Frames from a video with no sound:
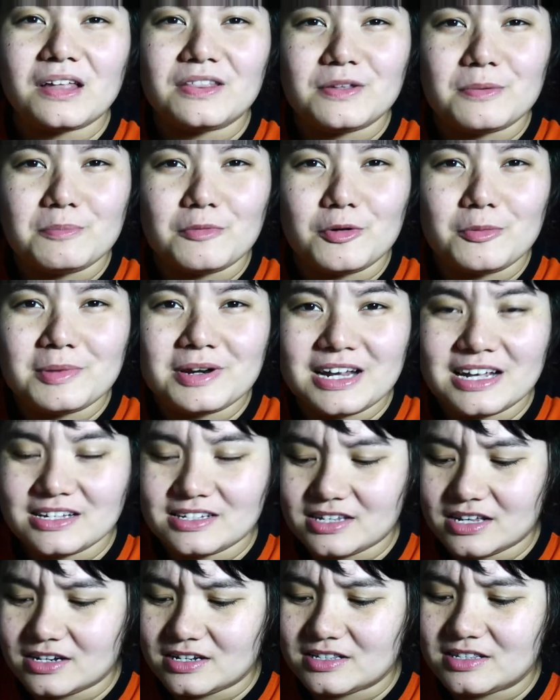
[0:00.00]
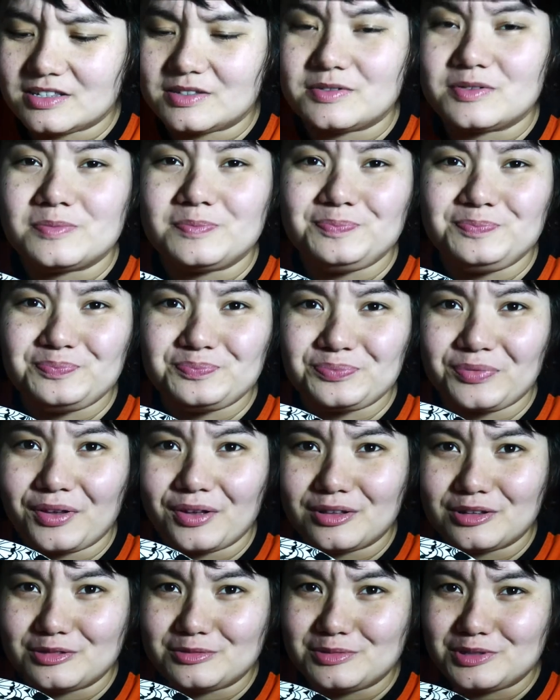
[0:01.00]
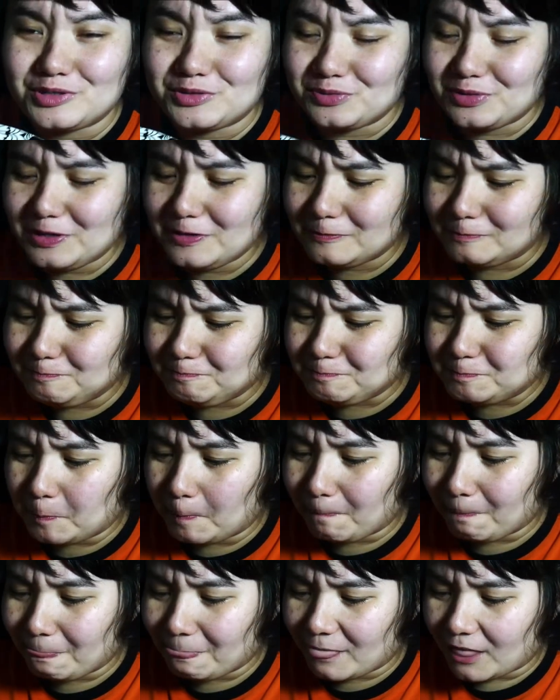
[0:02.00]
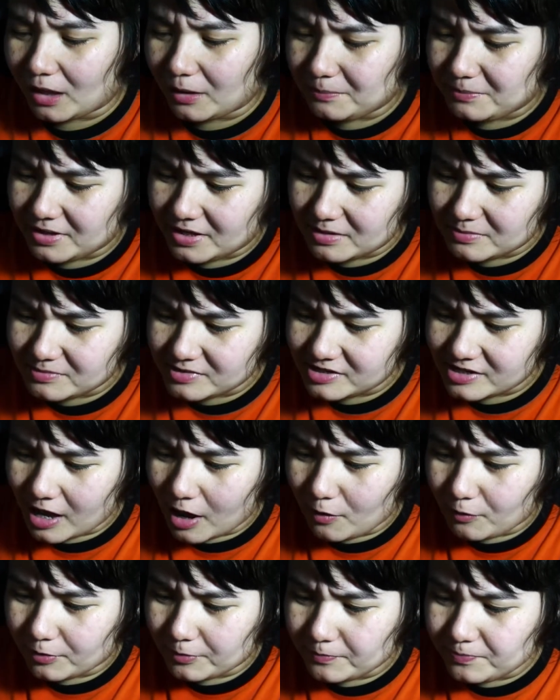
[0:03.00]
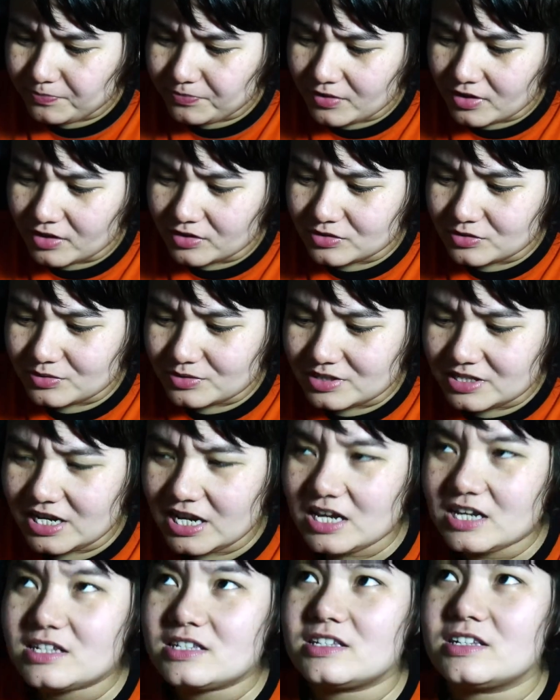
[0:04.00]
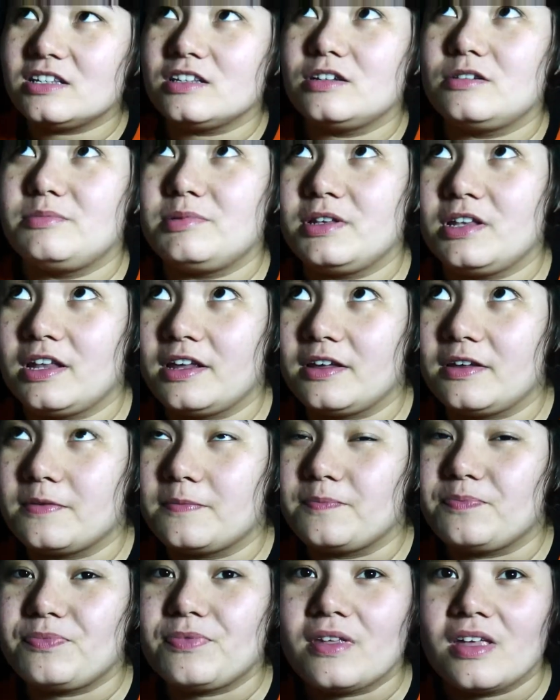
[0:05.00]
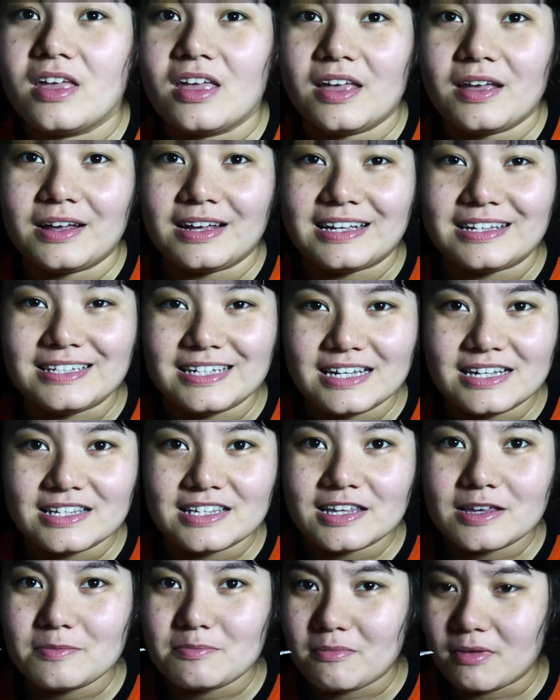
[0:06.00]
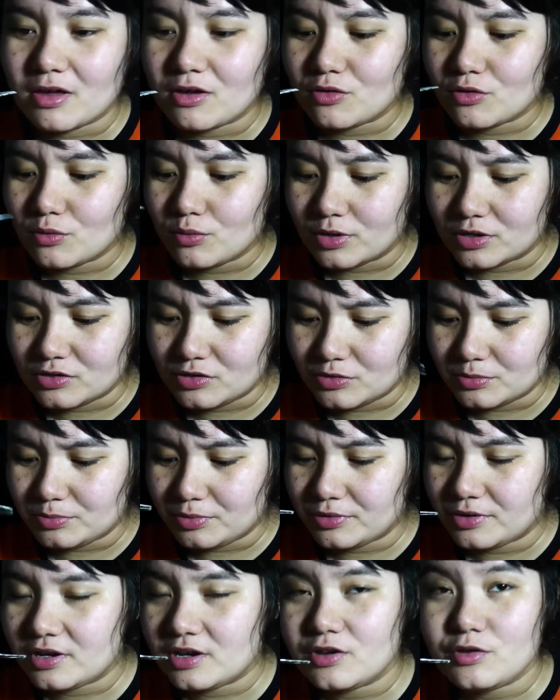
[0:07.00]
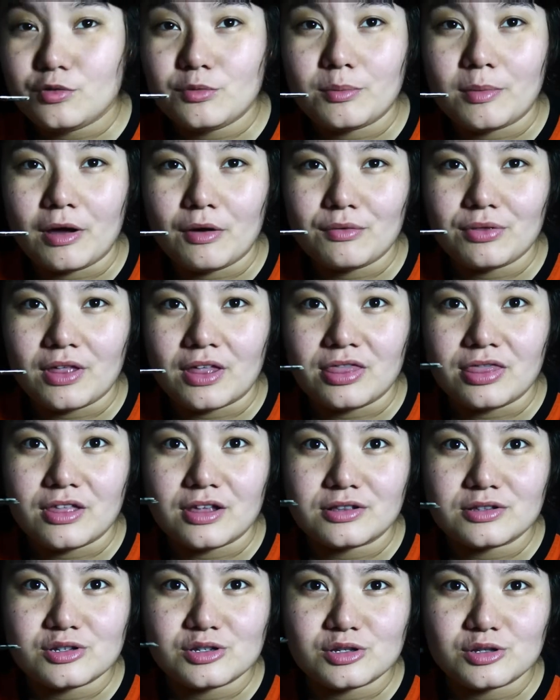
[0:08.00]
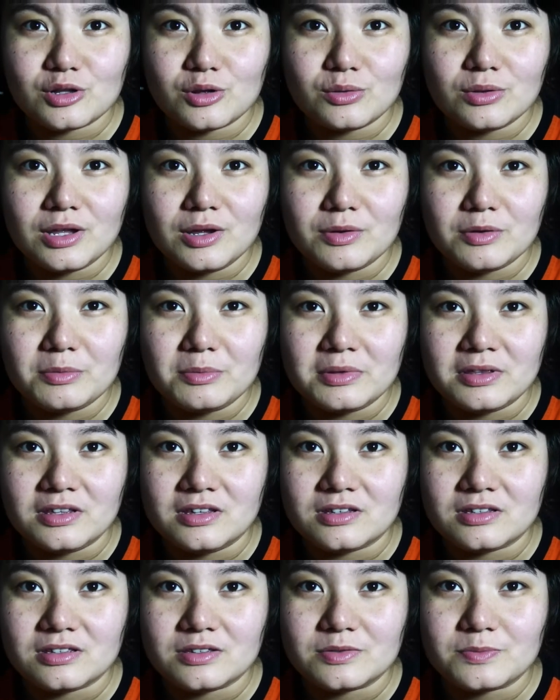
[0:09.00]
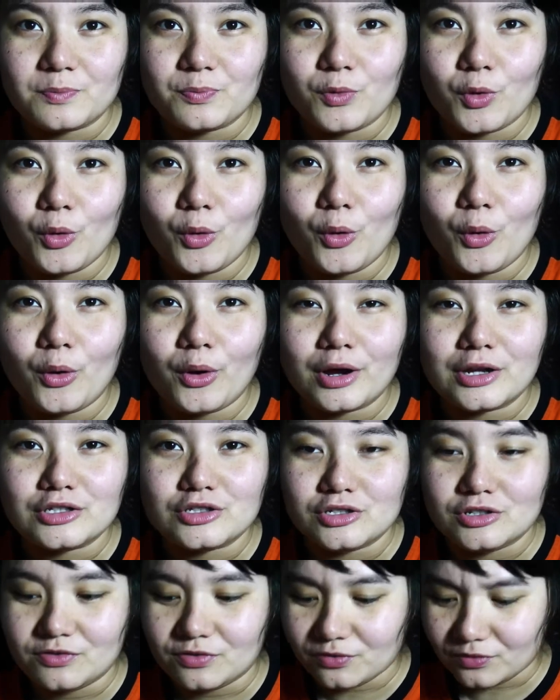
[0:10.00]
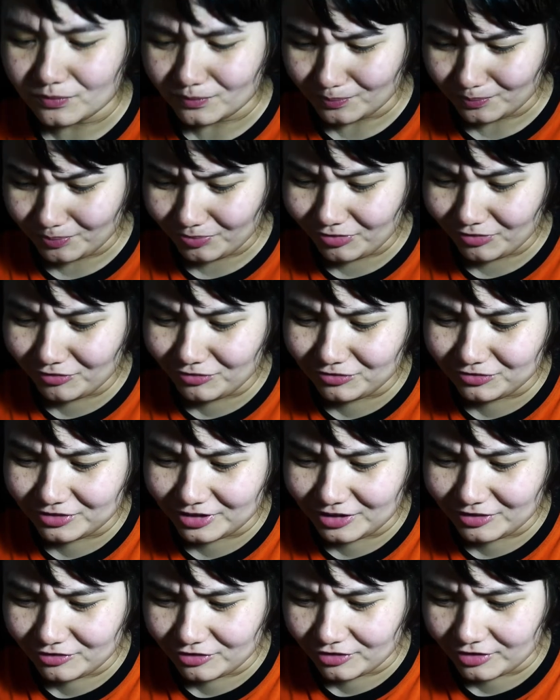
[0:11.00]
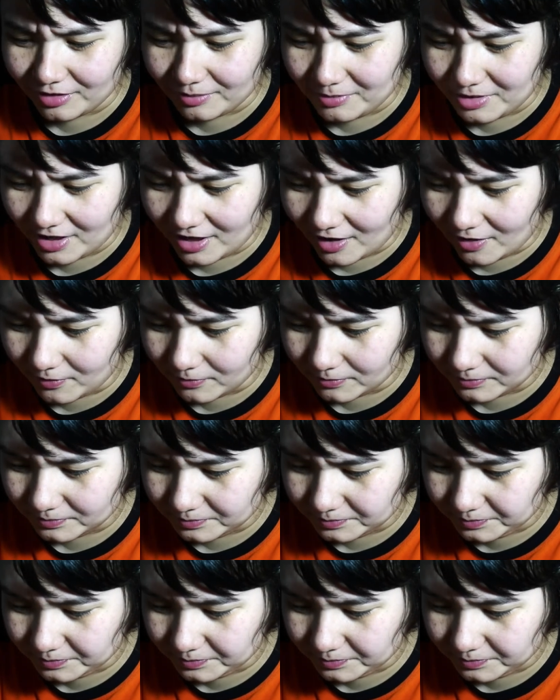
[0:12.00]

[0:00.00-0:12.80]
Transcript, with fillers: The moment I said it's a little bit sweet, it became sour. So it tastes a little bit like, it tastes like mango once you put it in your mouth, and then slowly it will be this orangey flavor coming out.